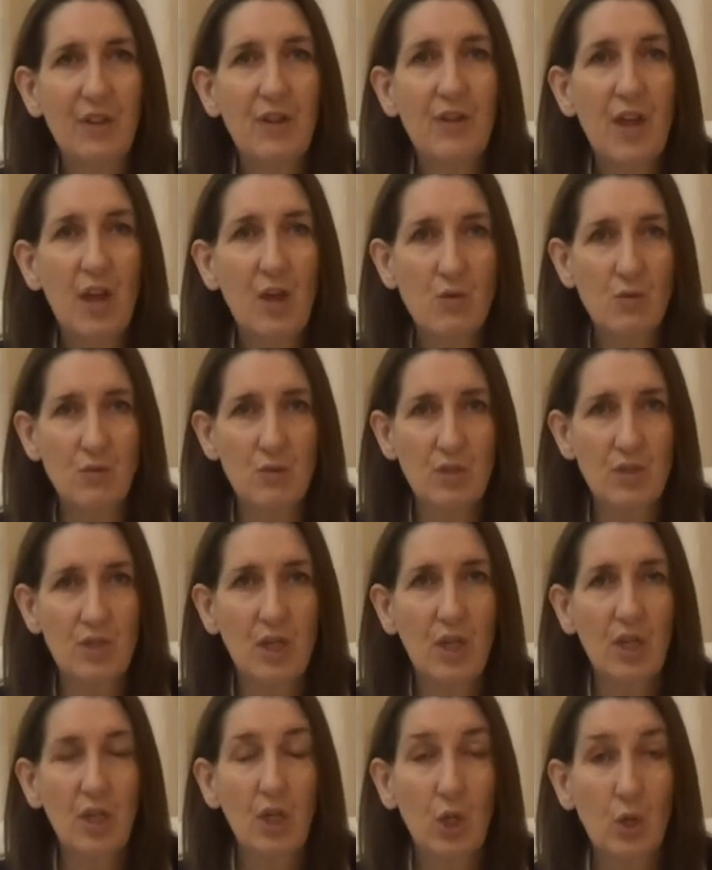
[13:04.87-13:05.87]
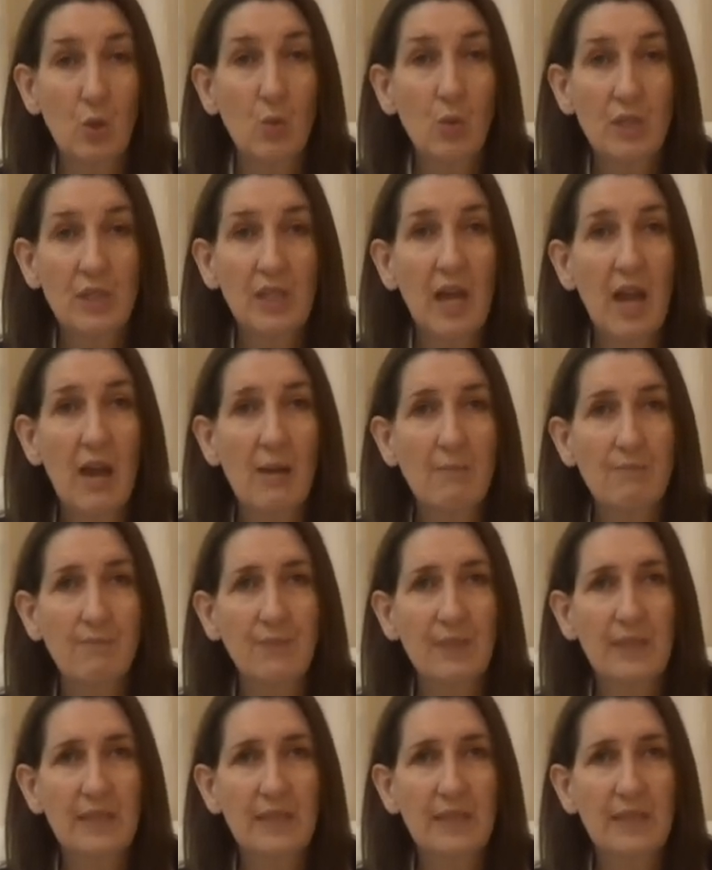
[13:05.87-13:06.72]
those who would come.